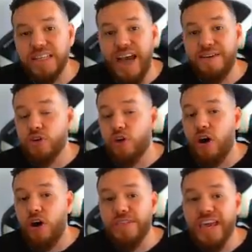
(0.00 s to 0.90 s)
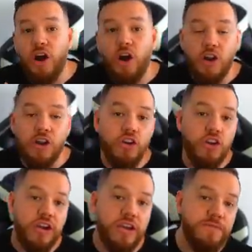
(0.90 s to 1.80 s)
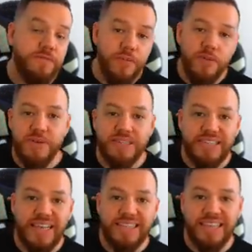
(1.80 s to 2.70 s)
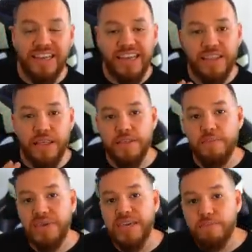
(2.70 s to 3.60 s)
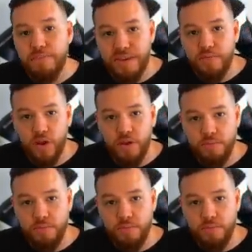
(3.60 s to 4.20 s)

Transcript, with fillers: after all, they are learning from their mistakes in the BNB realm.